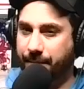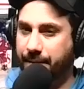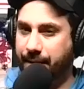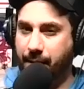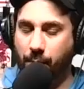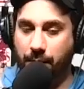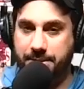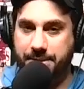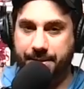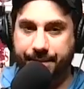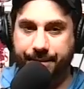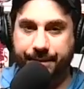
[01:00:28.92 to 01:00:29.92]
me that
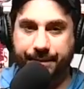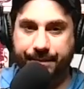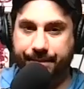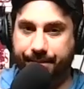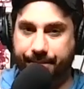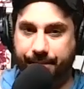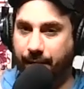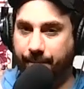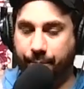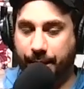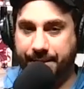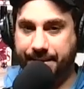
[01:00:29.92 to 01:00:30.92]
wasn't a
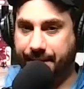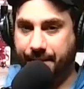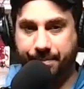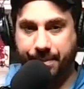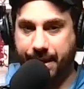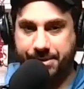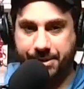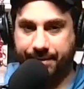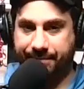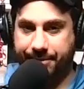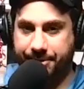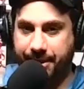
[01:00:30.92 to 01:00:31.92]
breakdown in pass
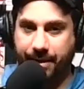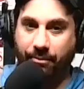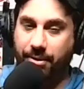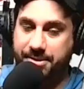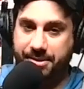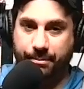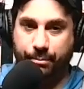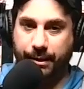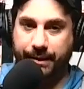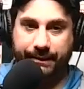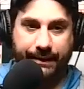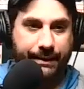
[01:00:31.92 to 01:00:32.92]
coverage. That wasn't a
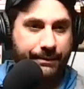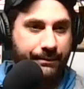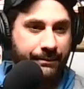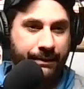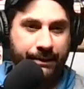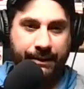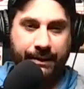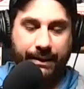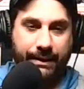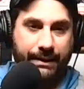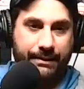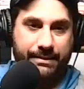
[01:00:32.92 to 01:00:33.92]
breakdown
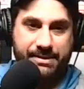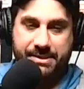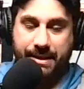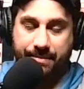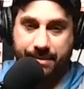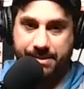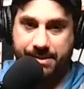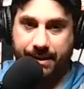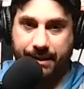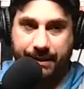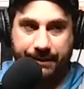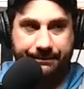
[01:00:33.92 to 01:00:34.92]
in assignments.
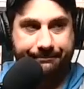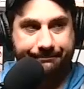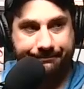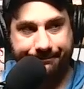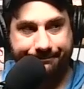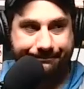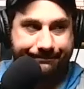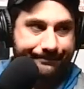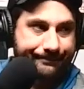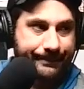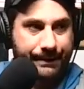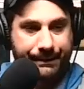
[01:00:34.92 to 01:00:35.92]
Like,
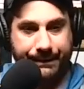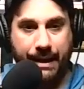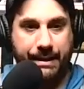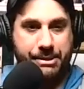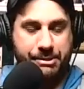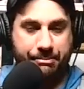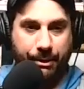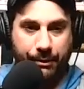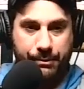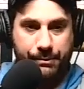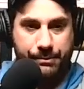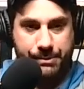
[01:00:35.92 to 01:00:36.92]
that
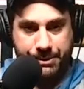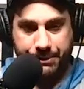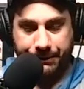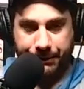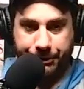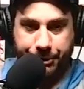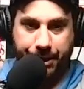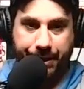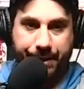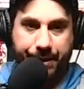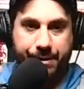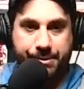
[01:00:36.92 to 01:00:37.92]
exposed a little
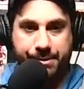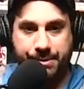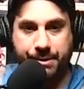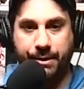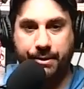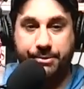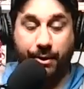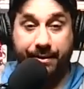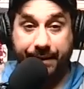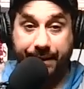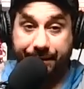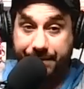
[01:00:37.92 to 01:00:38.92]
shakiness. So I
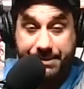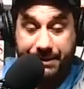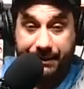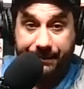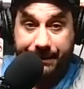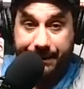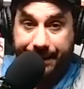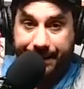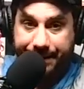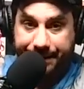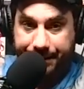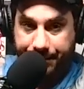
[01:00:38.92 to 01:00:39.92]
think if it's going to be
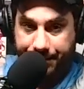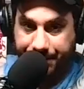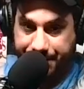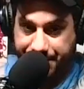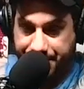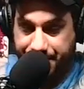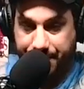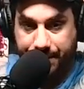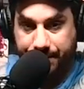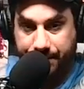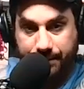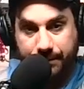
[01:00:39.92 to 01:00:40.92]
anything, you're going to
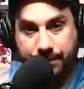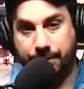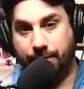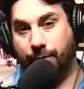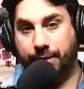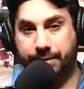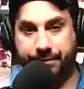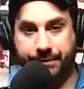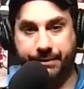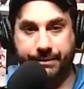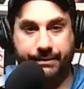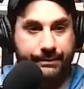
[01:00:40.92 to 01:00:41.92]
see one of
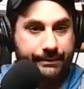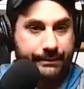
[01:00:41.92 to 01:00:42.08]
their